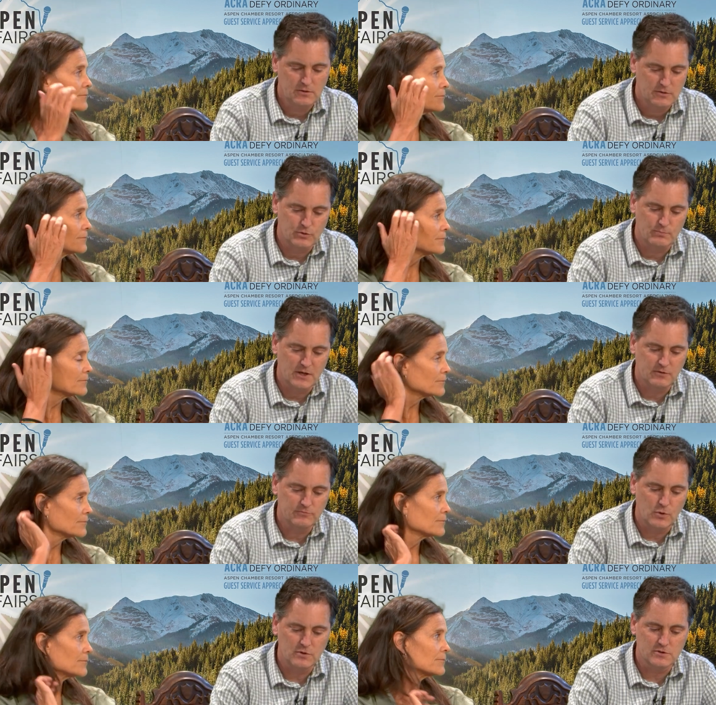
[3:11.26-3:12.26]
Speaker 1: Their main
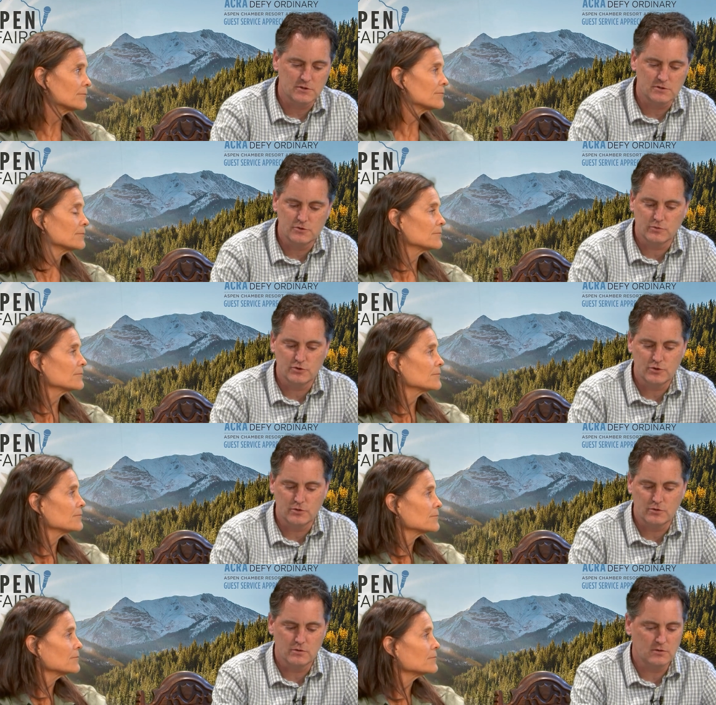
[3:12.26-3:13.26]
focus is to
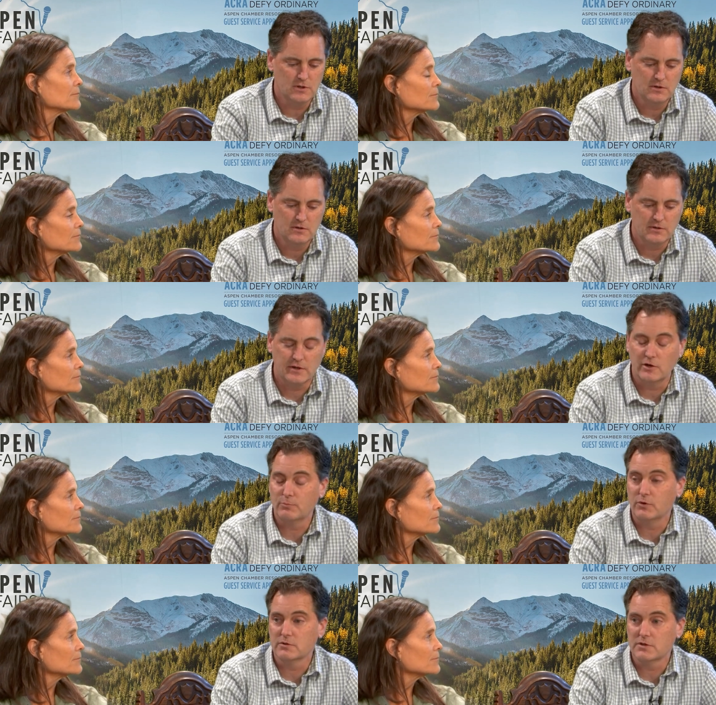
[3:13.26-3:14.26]
ensure that an
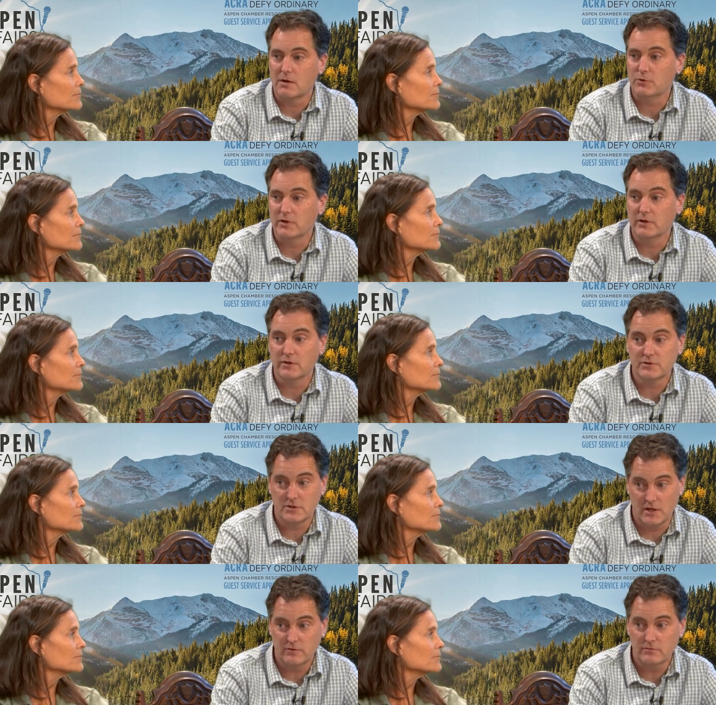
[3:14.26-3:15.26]
airport is operated in a
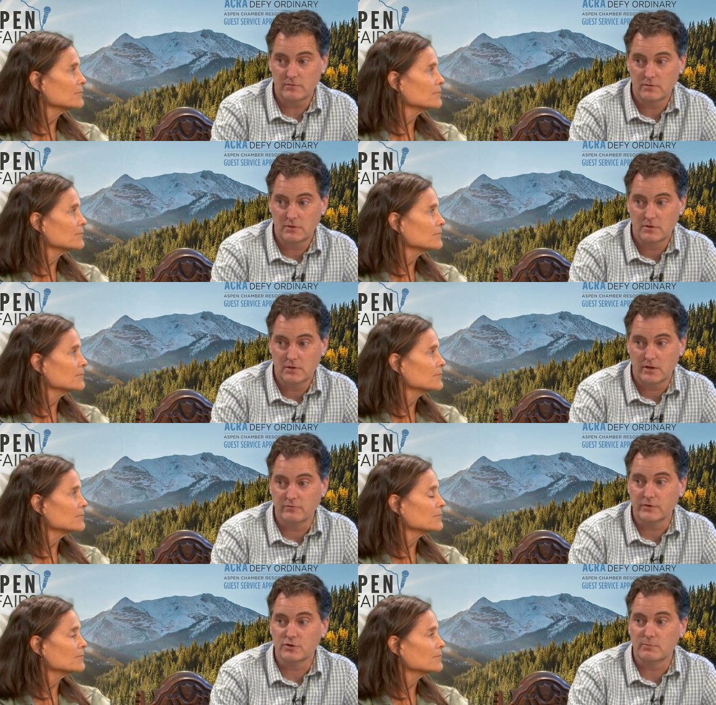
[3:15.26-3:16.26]
safe and
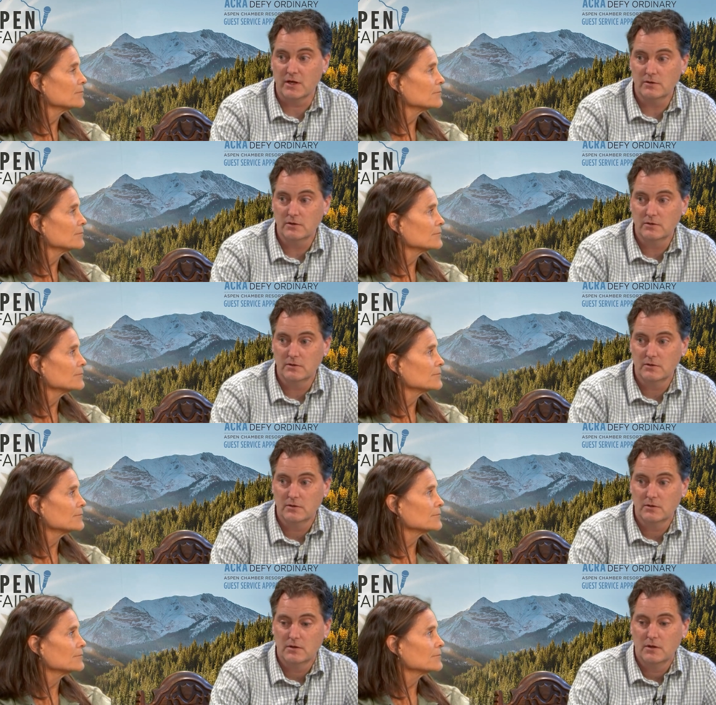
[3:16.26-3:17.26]
efficient manner,
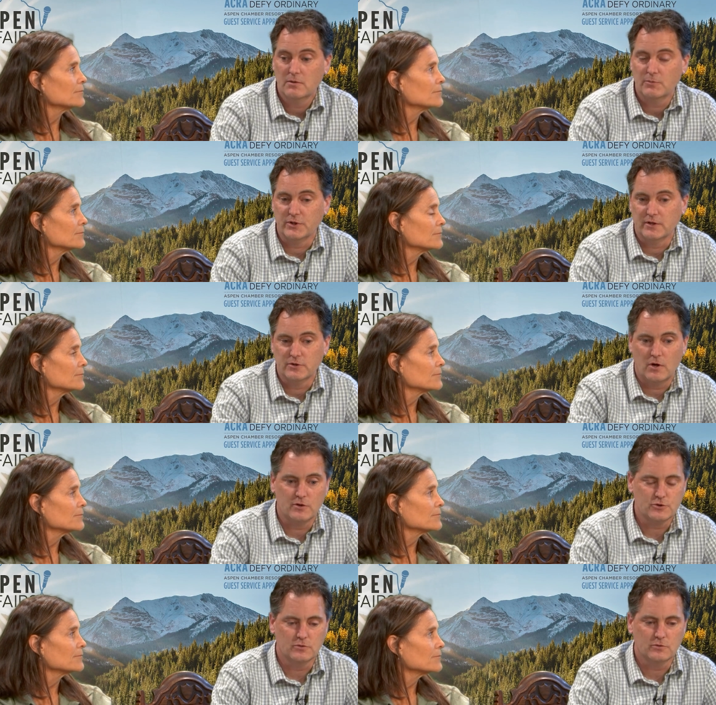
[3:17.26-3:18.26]
but then to
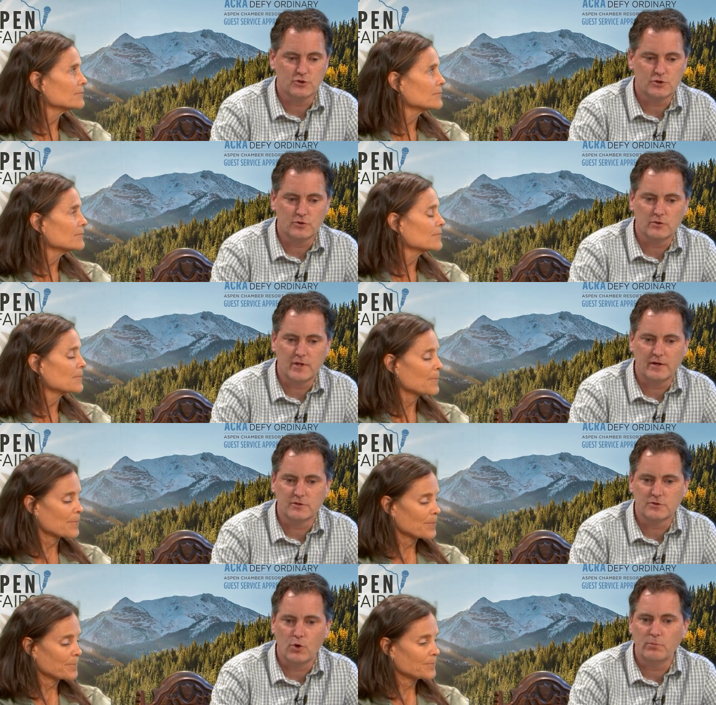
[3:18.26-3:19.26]
also ensure that it
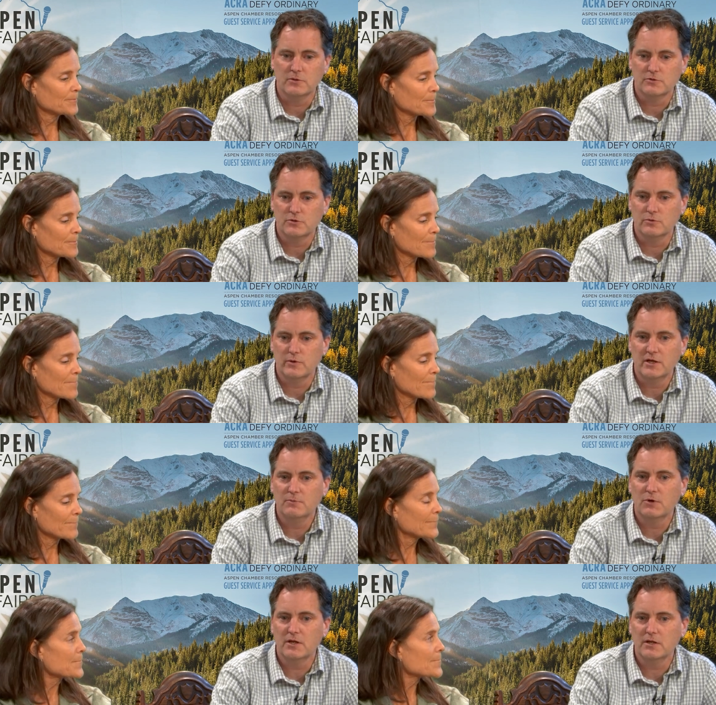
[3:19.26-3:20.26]
is open to
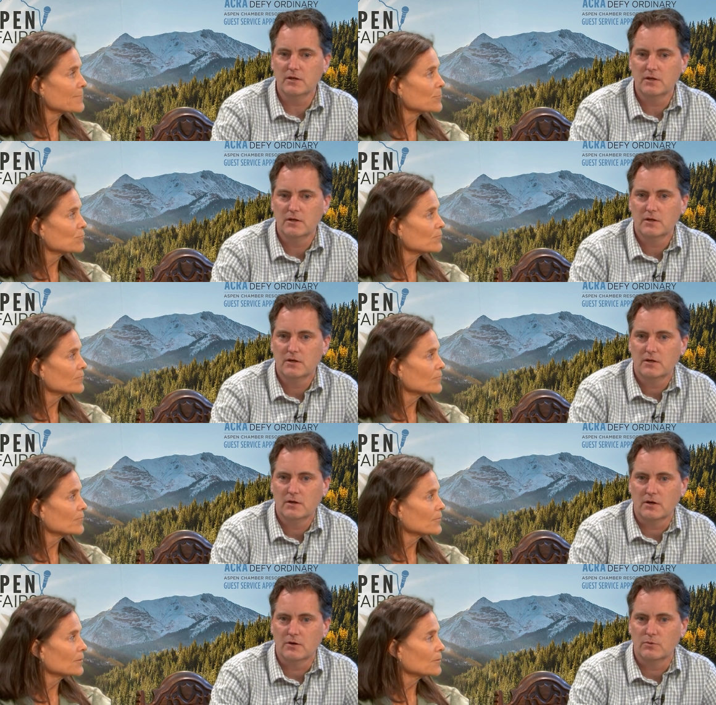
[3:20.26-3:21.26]
anybody,
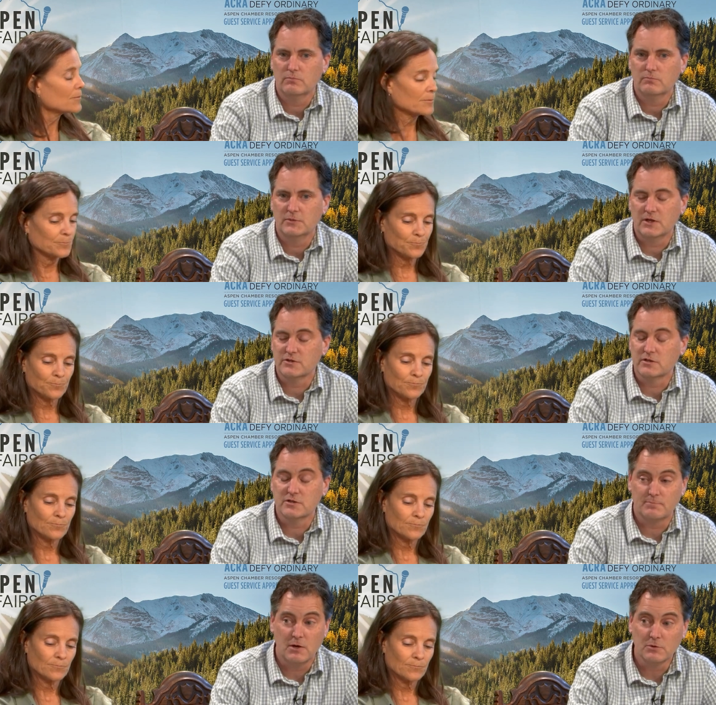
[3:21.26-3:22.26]
because it is a
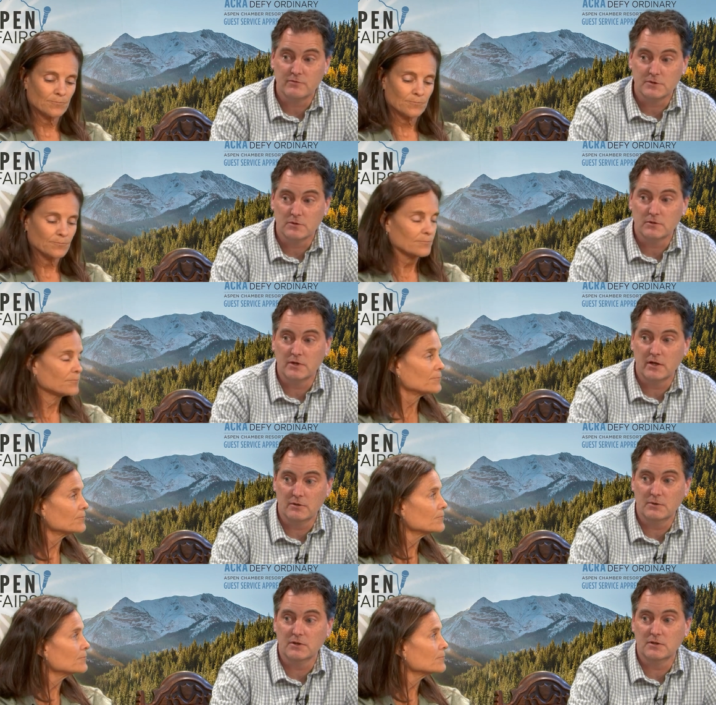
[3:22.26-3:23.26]
public facility,
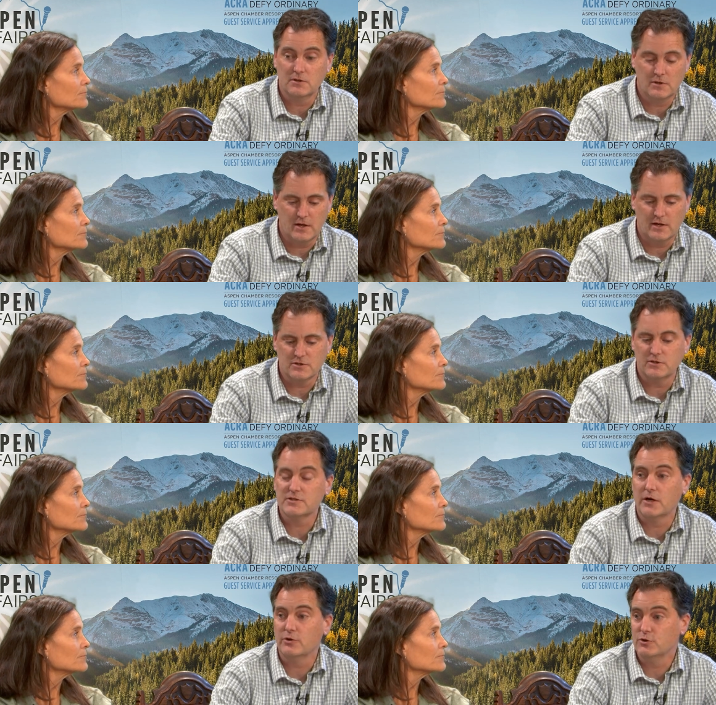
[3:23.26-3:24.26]
anybody that has a
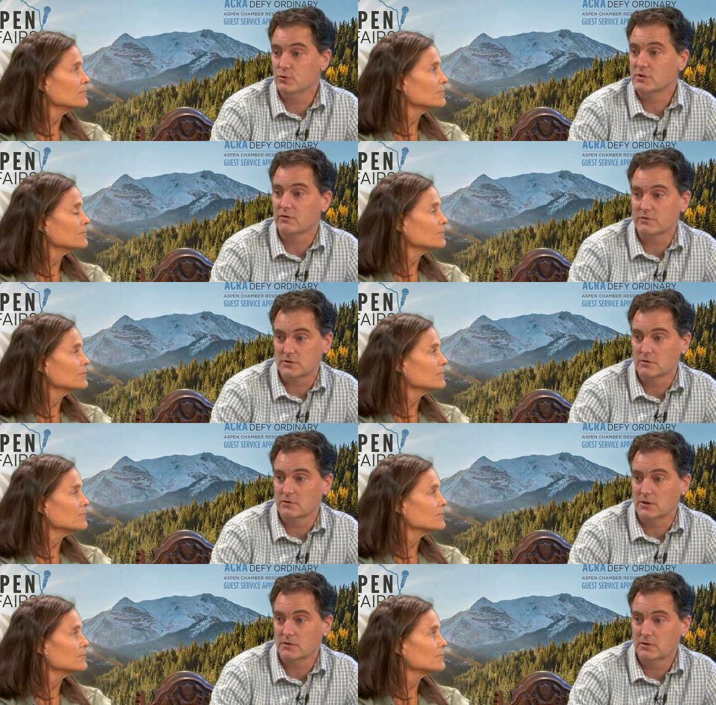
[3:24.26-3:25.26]
desire to use that
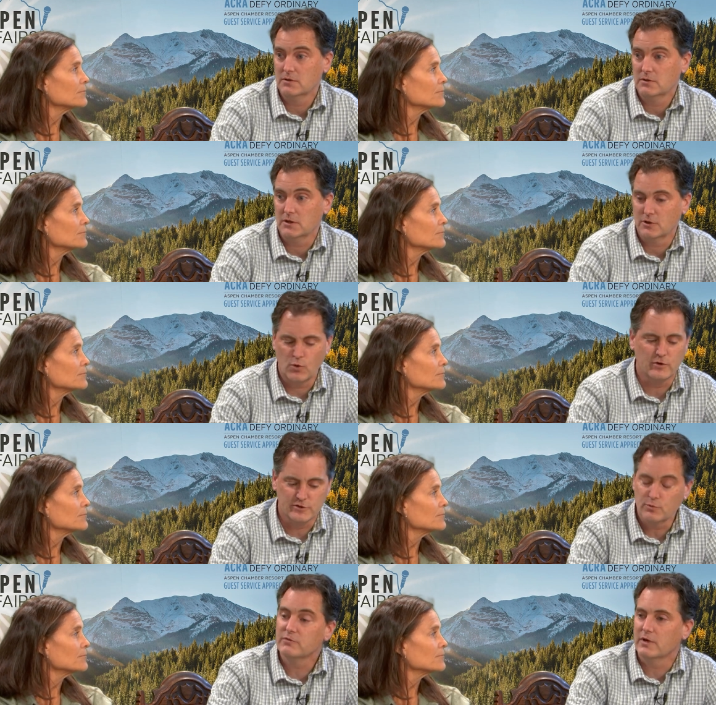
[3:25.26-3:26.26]
facility in
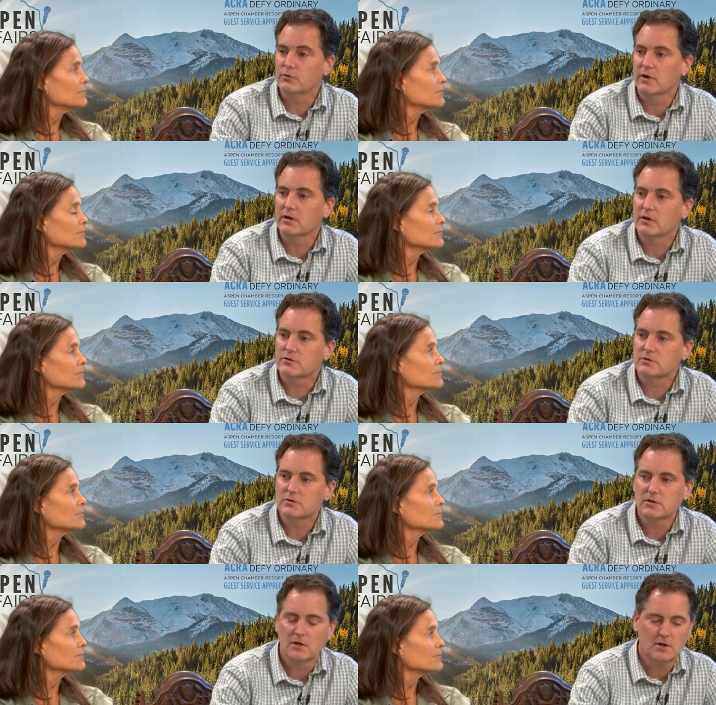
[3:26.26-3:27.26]
accordance with federal regulations.